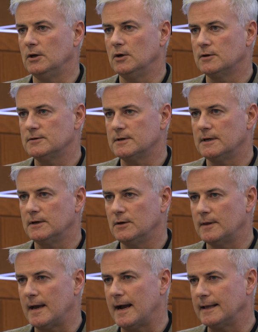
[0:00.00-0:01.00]
you can certainly
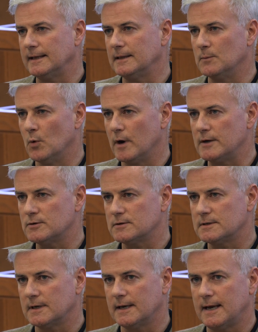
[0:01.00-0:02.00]
do that. I think the more
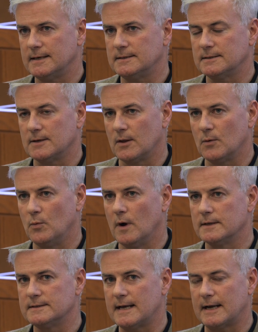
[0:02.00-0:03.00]
interesting cases are the
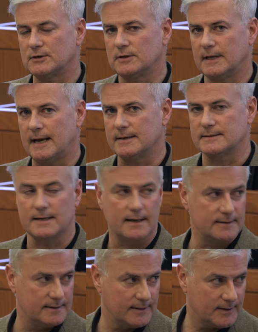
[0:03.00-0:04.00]
ones actually
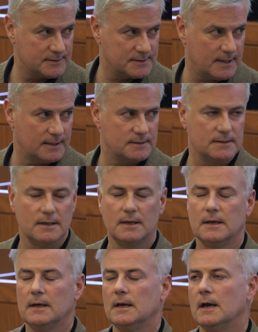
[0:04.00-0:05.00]
outside the United States.
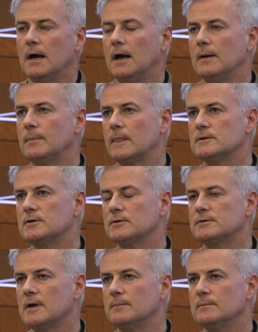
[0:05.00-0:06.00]
So
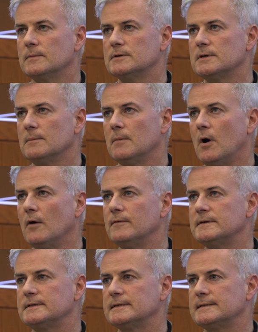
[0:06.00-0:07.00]
some
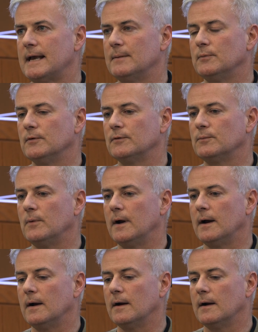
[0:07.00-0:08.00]
obvious examples
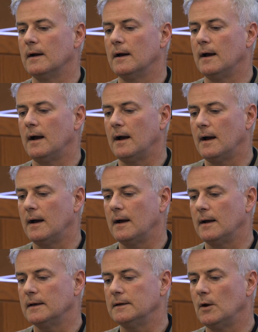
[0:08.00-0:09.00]
where
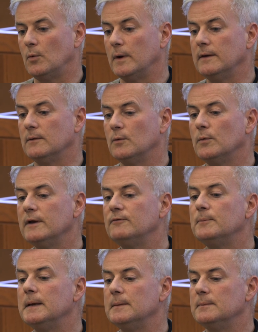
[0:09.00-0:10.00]

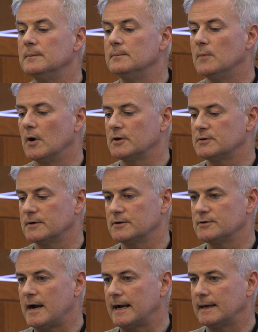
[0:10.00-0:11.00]
we've been monitoring,
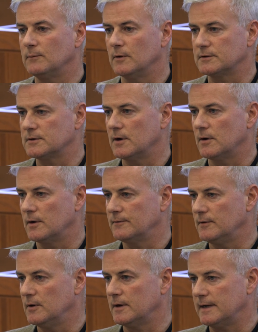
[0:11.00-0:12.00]
tracking what's going on.
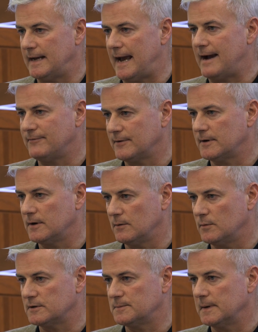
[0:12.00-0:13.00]
If you look in Africa,
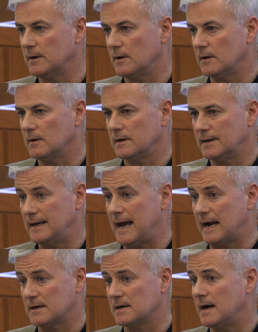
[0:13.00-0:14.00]
what's been going on in
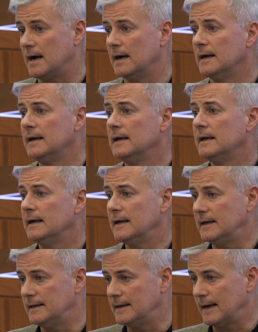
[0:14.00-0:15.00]
Accra
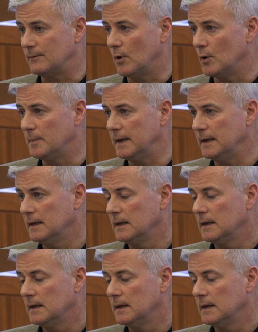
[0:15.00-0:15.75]
and in Nairobi.